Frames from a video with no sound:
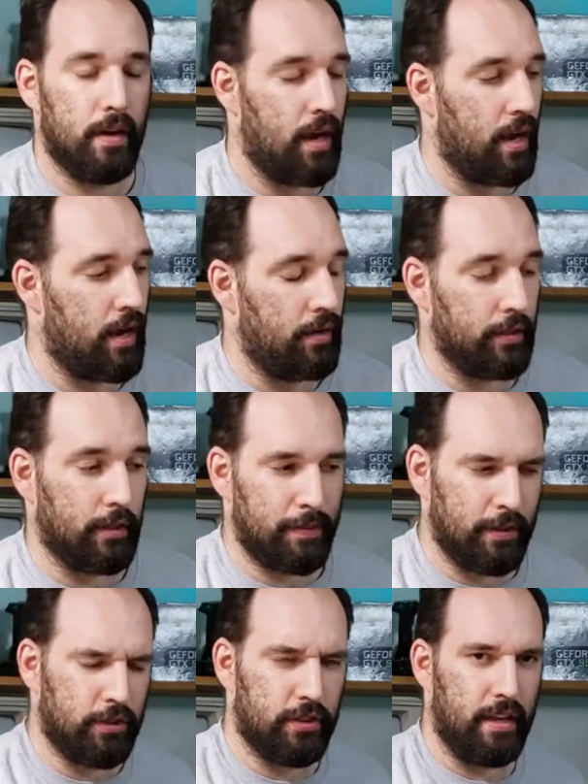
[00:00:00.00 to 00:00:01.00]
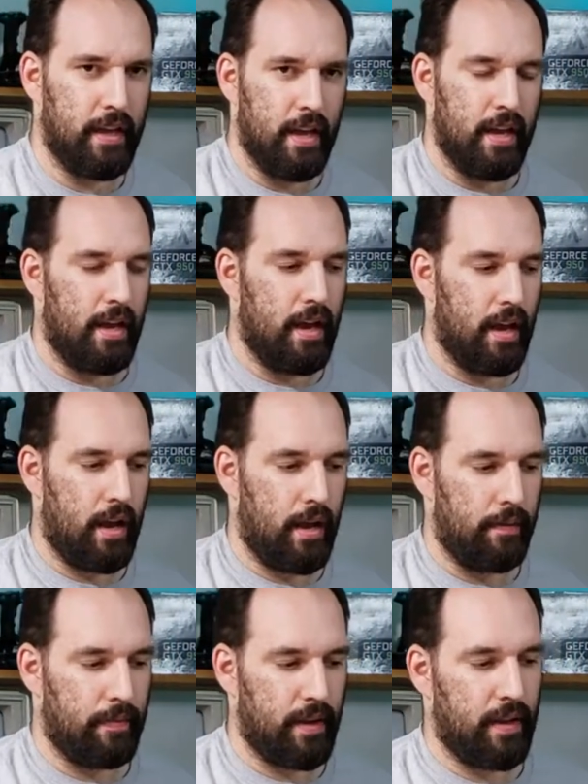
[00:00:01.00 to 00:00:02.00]
Especially,
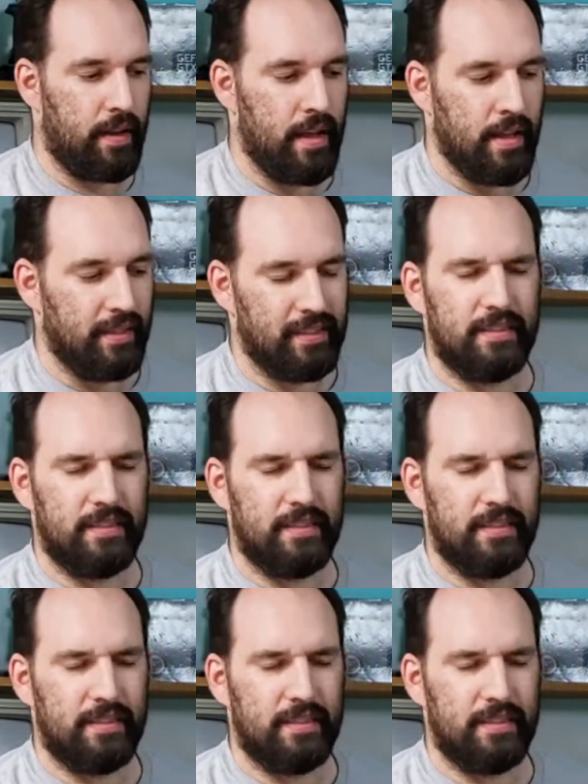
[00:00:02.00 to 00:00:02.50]
this